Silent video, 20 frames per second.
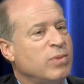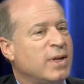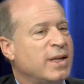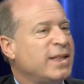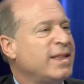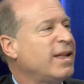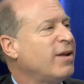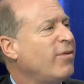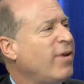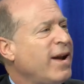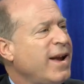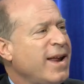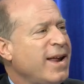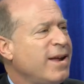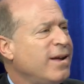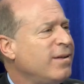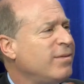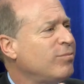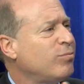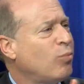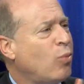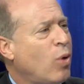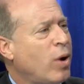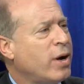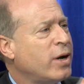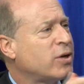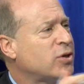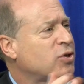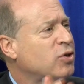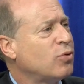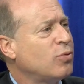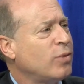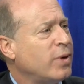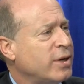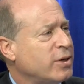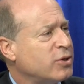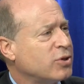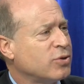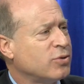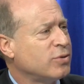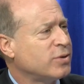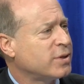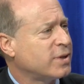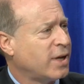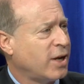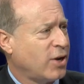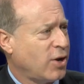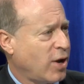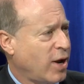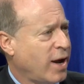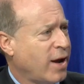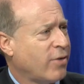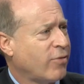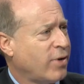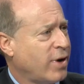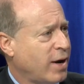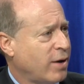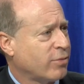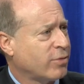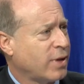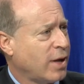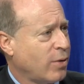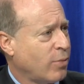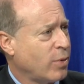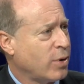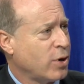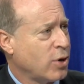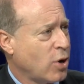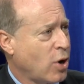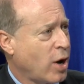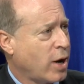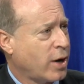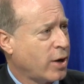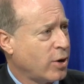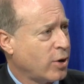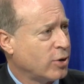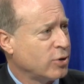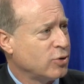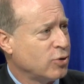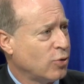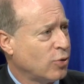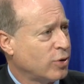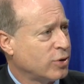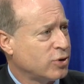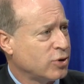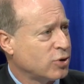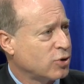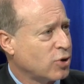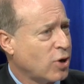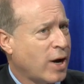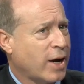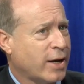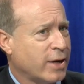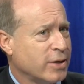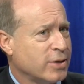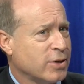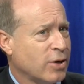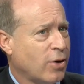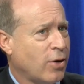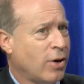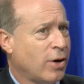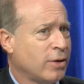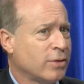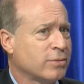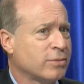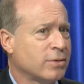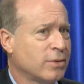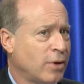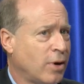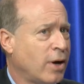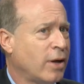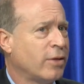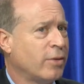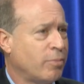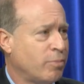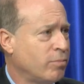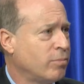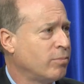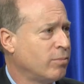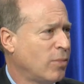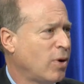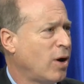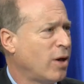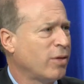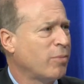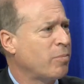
there any one or two issues that you're hearing out there when you're knocking on doors? You're talking to all, all the all the